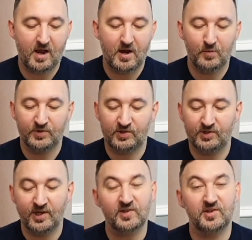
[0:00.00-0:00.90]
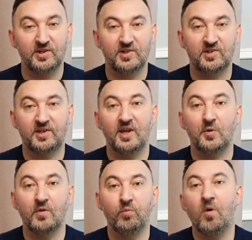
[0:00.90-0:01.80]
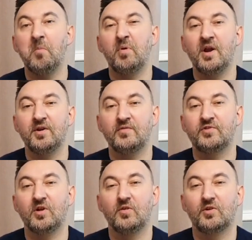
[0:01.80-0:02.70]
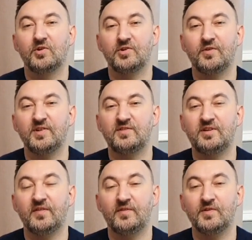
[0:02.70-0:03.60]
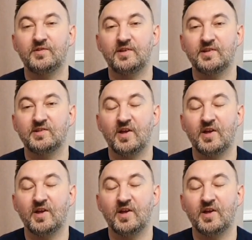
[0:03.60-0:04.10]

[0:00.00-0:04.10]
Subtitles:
I would suggest that you stick with one brand of salt because there is differences